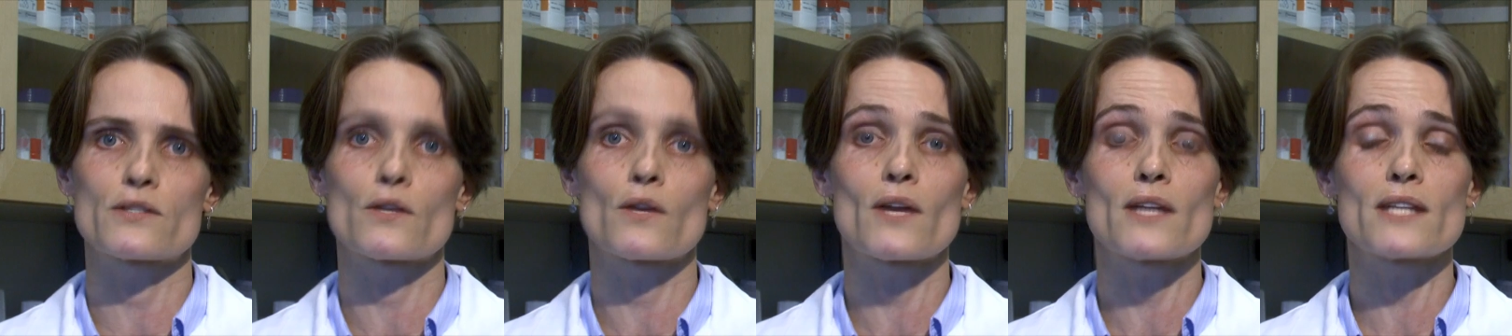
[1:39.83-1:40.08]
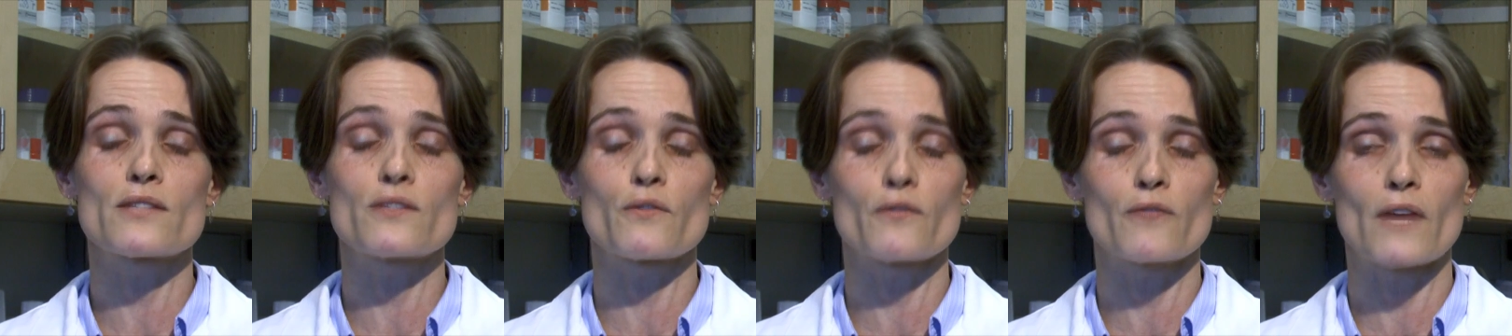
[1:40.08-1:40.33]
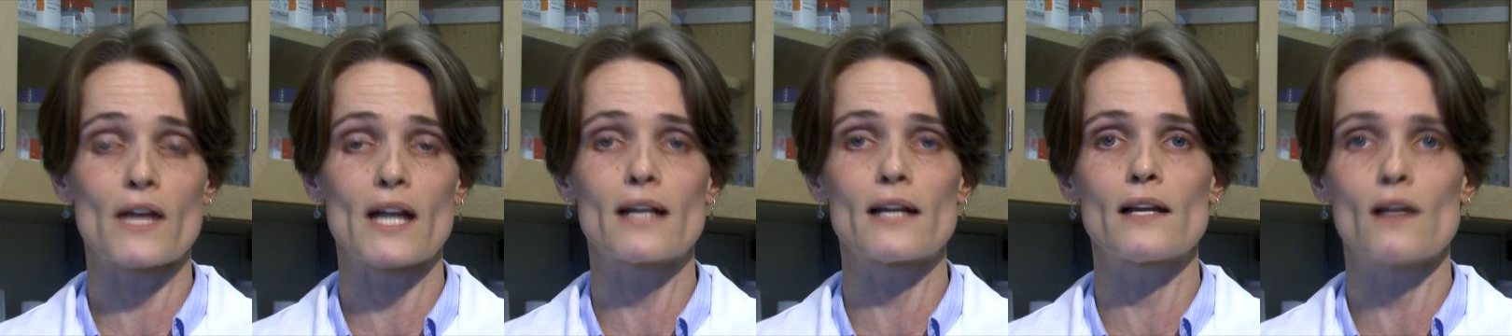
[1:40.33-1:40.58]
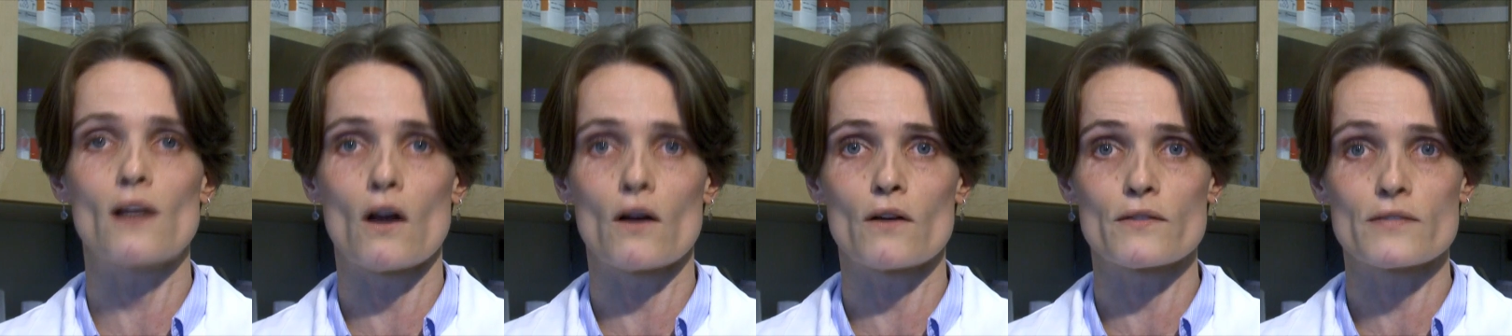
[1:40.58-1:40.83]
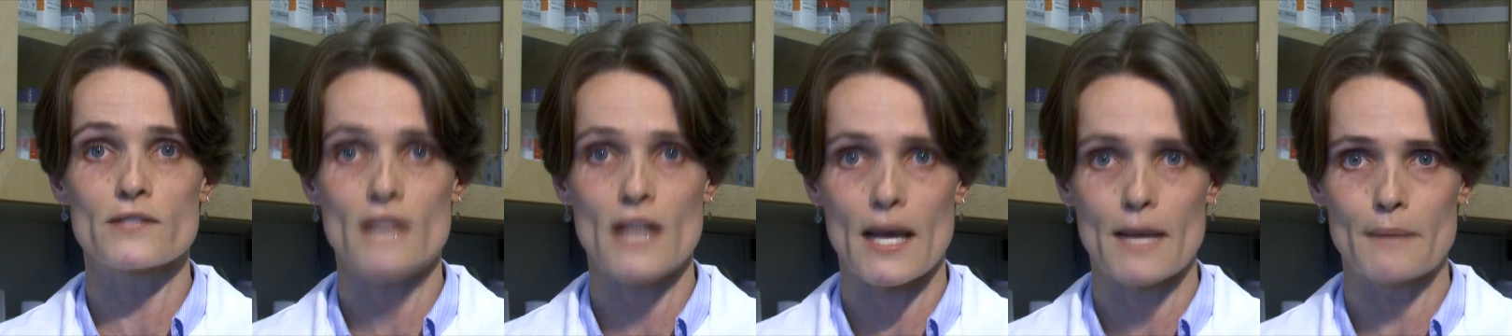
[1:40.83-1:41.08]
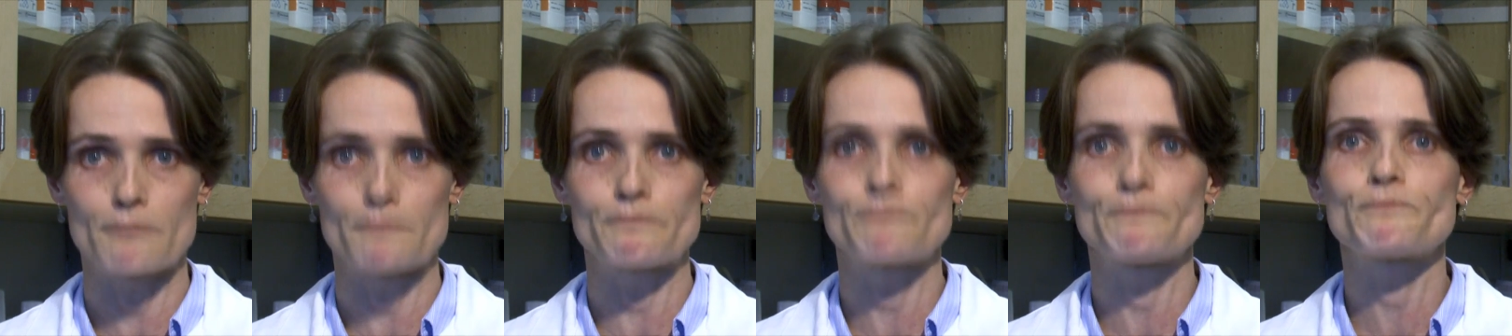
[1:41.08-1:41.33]
so that's a fairly long
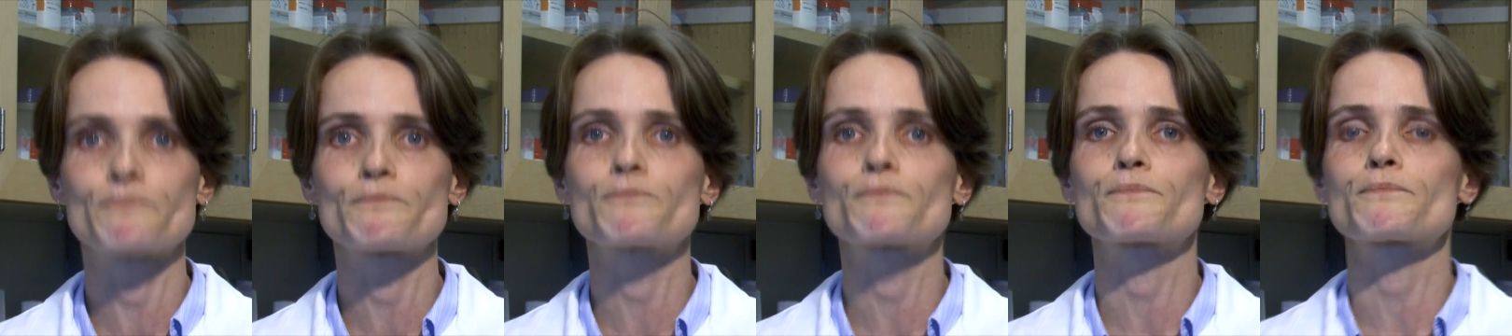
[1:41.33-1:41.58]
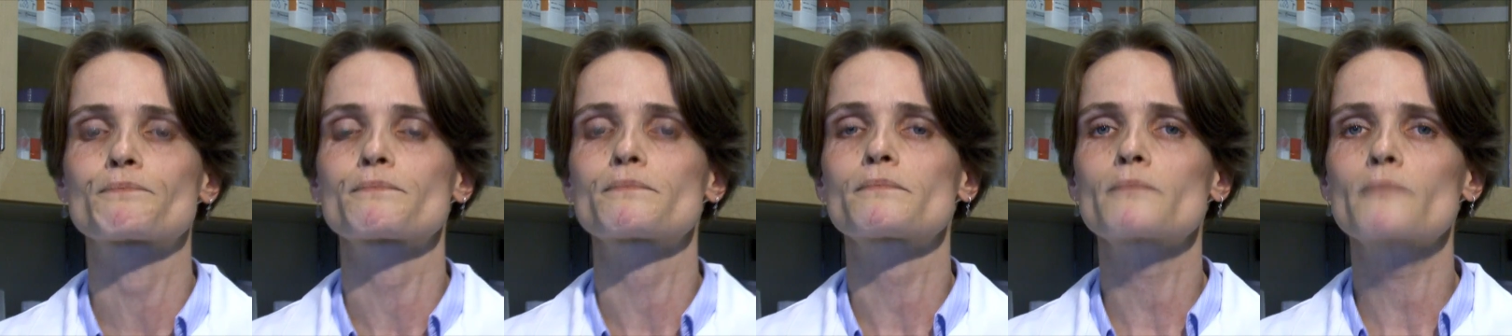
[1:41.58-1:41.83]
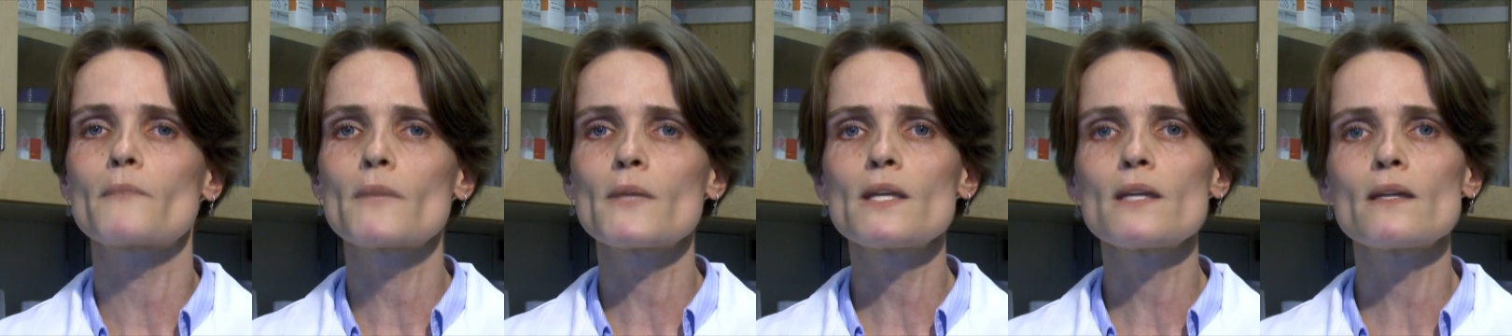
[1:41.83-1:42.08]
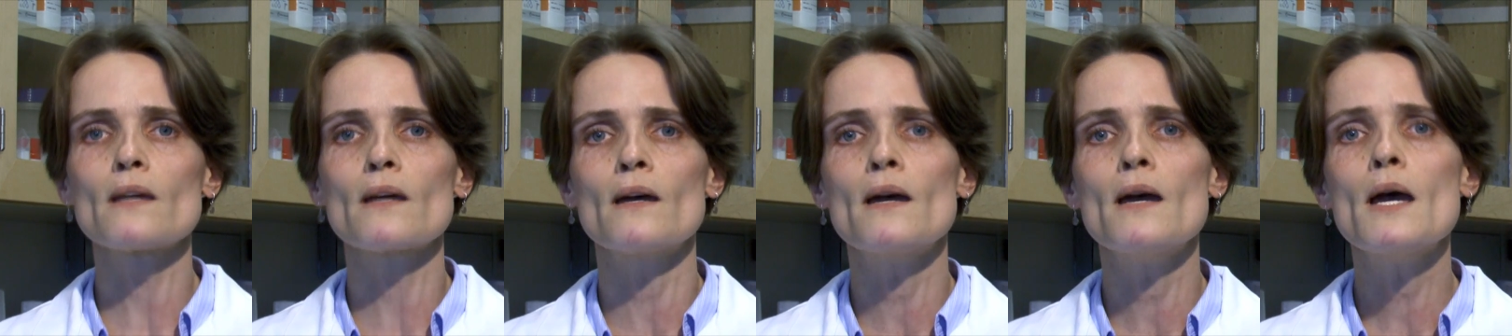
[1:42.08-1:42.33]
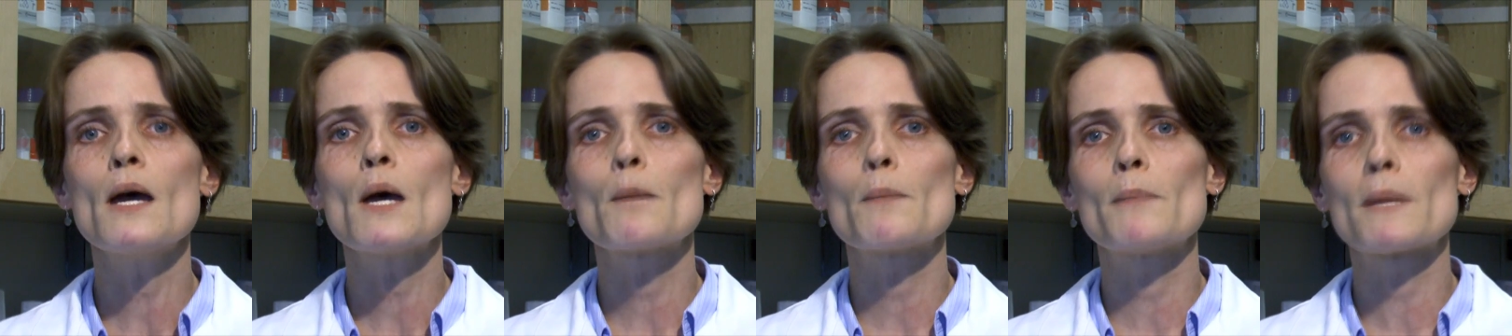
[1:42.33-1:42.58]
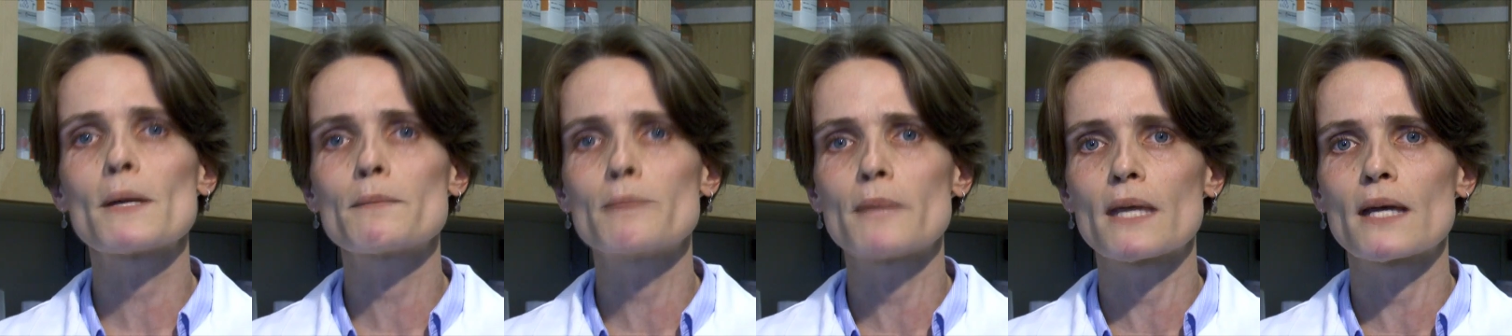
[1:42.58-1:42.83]
time.
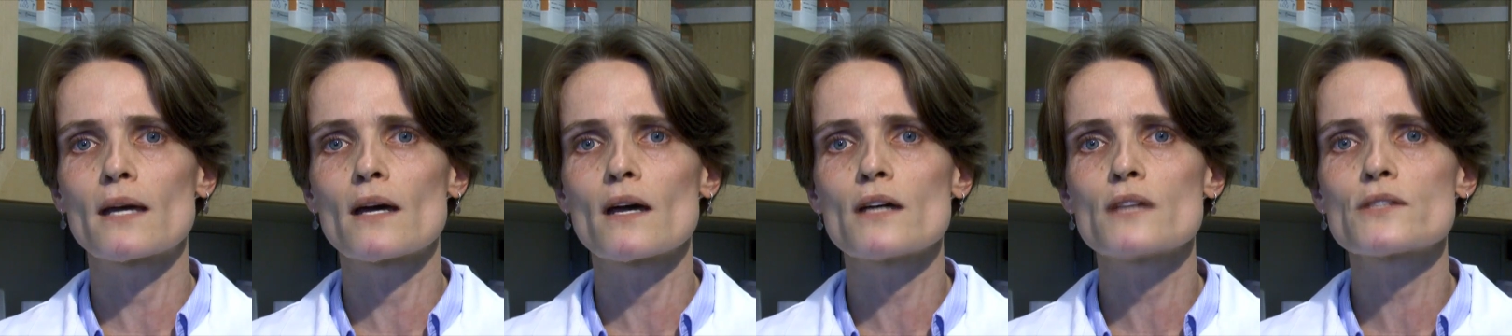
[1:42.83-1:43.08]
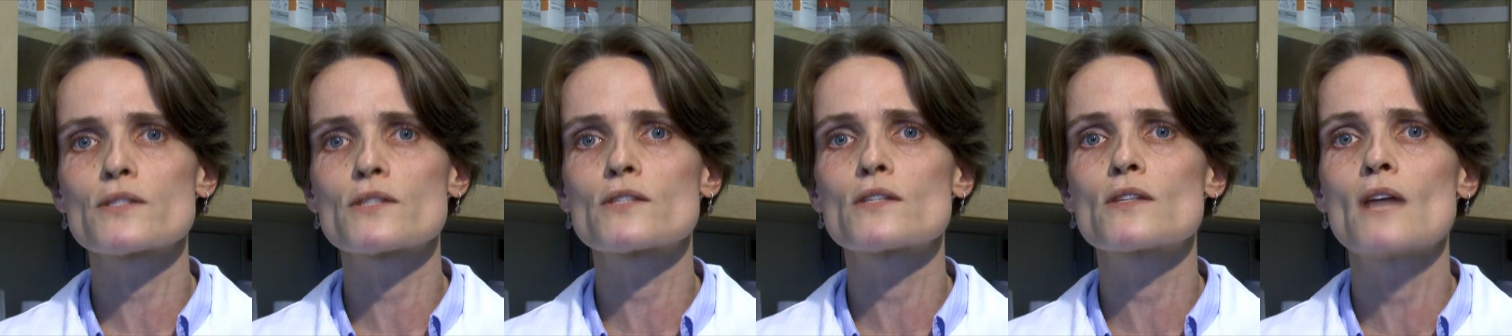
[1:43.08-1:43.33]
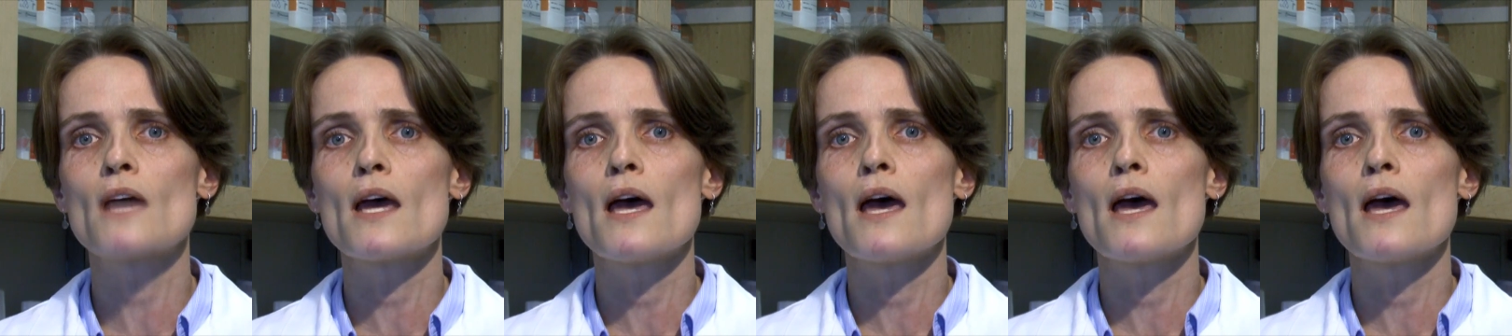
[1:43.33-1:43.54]
But because